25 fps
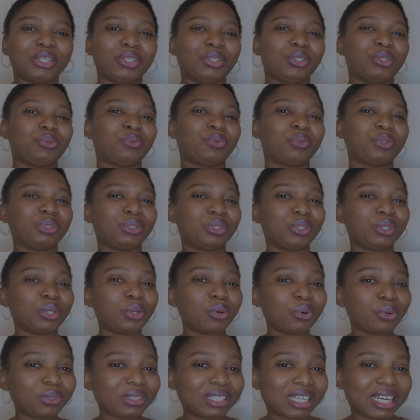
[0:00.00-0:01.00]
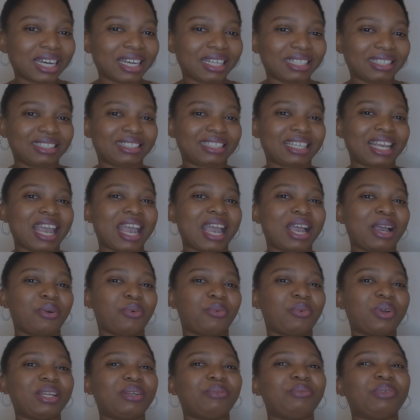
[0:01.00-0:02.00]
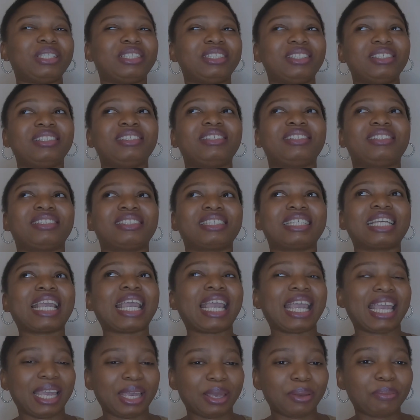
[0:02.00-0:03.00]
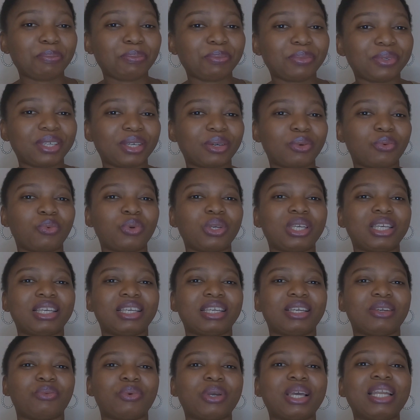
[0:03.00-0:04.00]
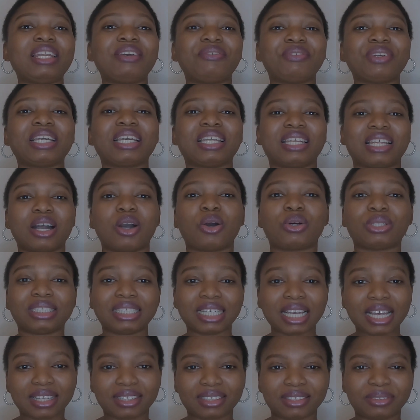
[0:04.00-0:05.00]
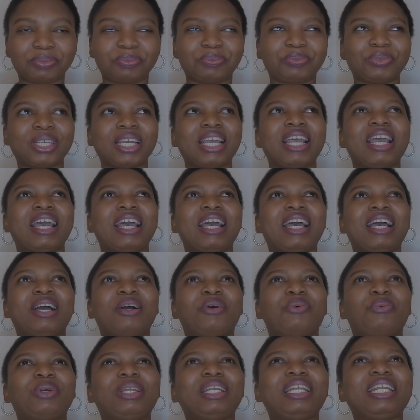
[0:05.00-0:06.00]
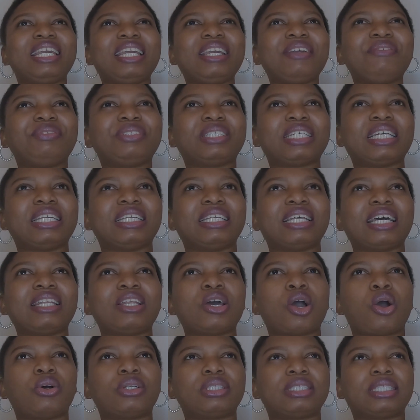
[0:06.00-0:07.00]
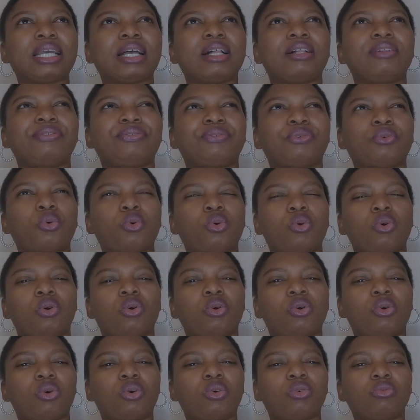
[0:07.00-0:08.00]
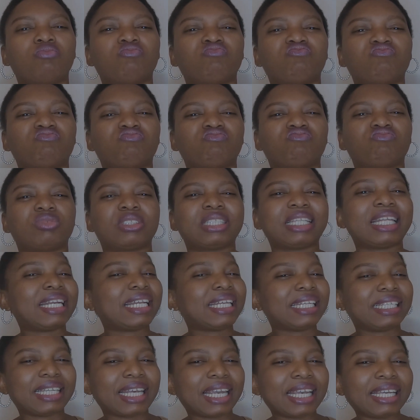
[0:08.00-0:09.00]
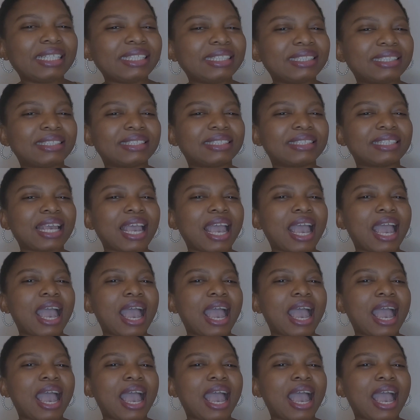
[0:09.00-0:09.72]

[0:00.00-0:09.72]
you would know that when we just came, we were living in a hotel. We lived in that hotel for 3 days.